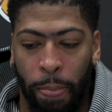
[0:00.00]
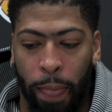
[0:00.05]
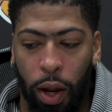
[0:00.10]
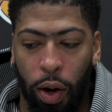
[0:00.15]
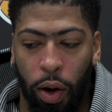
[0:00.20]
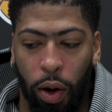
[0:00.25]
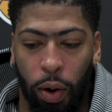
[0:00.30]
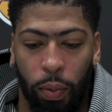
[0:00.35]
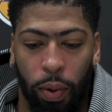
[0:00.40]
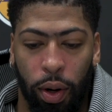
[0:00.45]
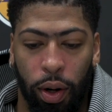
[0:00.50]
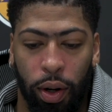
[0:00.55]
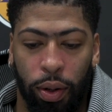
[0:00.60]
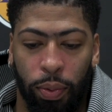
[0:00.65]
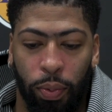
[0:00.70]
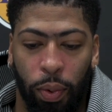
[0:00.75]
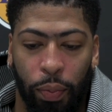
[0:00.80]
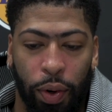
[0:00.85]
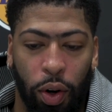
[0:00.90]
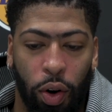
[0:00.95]
You know, when,
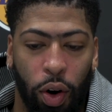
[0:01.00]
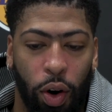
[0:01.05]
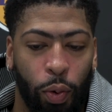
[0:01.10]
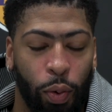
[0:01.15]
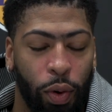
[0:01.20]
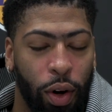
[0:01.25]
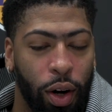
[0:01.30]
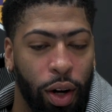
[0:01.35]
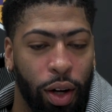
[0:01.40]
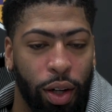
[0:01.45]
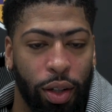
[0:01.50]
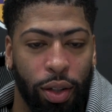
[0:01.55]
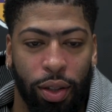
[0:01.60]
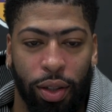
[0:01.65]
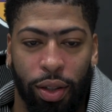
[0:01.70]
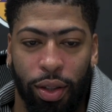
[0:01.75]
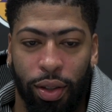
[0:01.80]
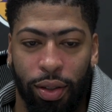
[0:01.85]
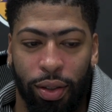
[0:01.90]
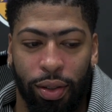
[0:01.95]
when we go on
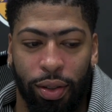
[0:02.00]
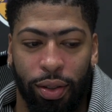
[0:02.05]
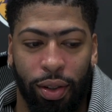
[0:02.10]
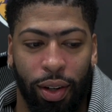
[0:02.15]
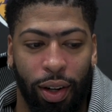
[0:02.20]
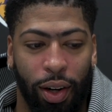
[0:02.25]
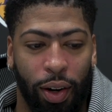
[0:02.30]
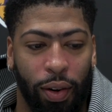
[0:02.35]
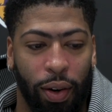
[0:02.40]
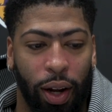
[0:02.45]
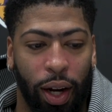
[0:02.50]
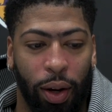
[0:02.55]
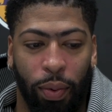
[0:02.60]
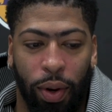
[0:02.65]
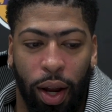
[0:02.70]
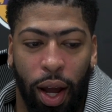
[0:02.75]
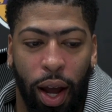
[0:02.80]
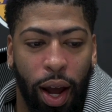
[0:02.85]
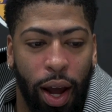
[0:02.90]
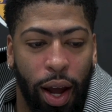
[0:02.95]
runs, you know, like
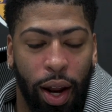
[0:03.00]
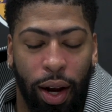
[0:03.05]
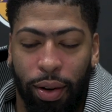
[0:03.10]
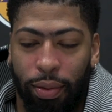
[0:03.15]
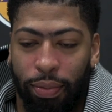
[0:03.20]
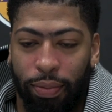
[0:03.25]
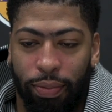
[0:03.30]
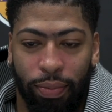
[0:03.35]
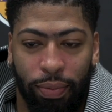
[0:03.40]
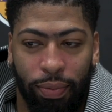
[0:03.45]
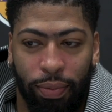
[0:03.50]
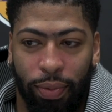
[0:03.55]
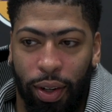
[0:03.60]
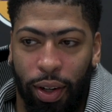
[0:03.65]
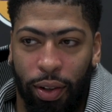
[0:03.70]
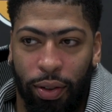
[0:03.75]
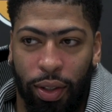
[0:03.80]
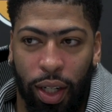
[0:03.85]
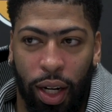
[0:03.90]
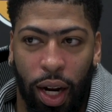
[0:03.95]
we had, you
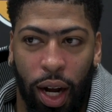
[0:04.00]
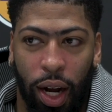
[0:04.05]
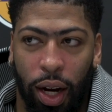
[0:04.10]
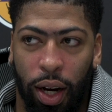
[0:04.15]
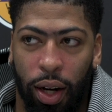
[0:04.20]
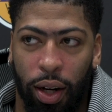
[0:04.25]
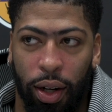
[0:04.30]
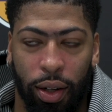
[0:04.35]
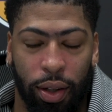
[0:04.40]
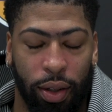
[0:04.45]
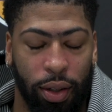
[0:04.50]
know, tonight,